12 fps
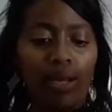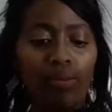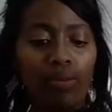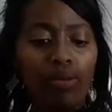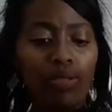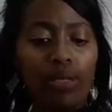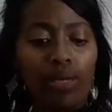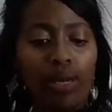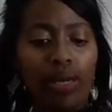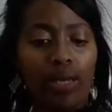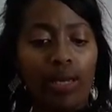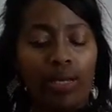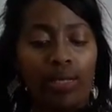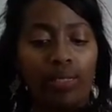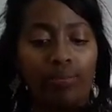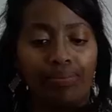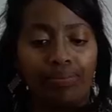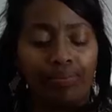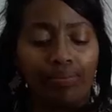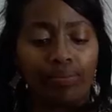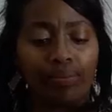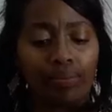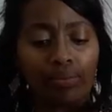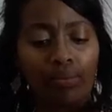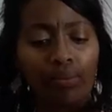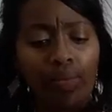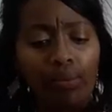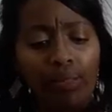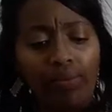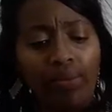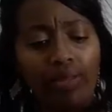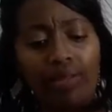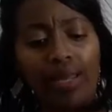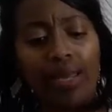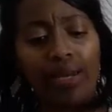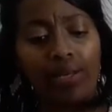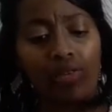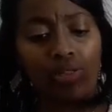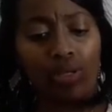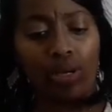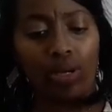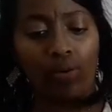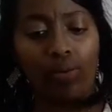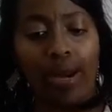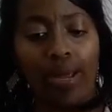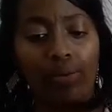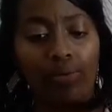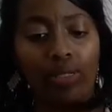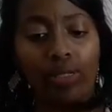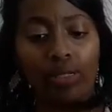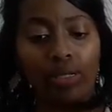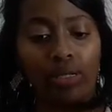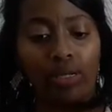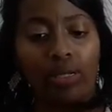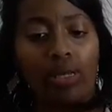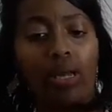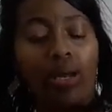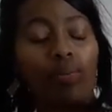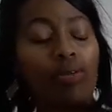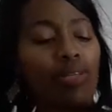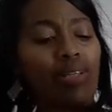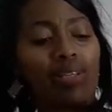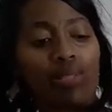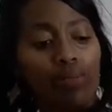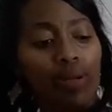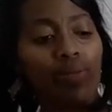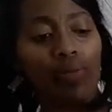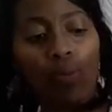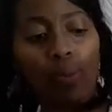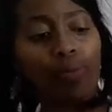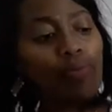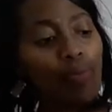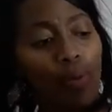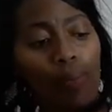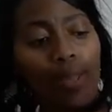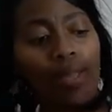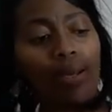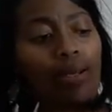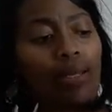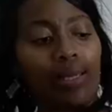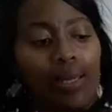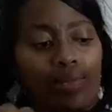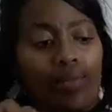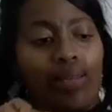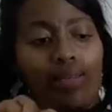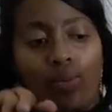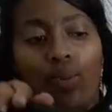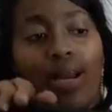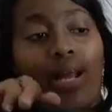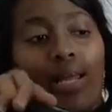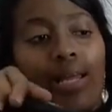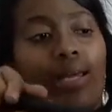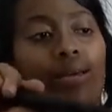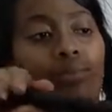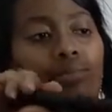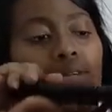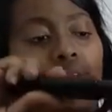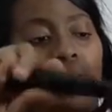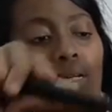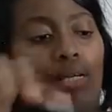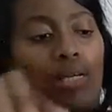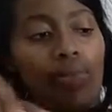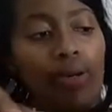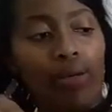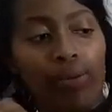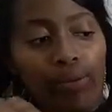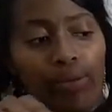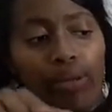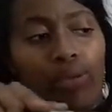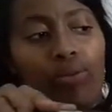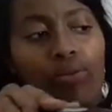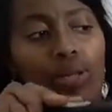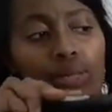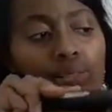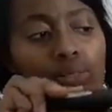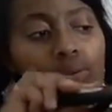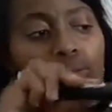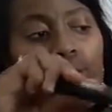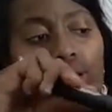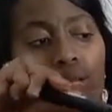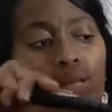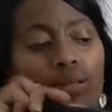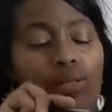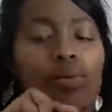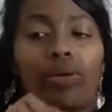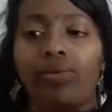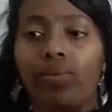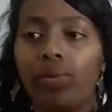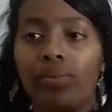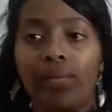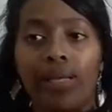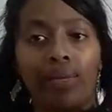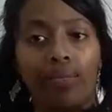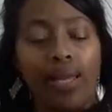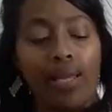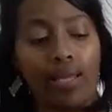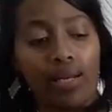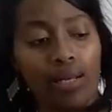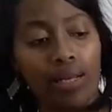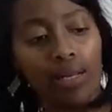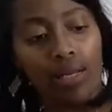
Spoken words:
And I'm using a, I believe this is 8-inch round, and I'm using a springform pan. Again, that is what I have. I don't think you necessarily need a springform pan,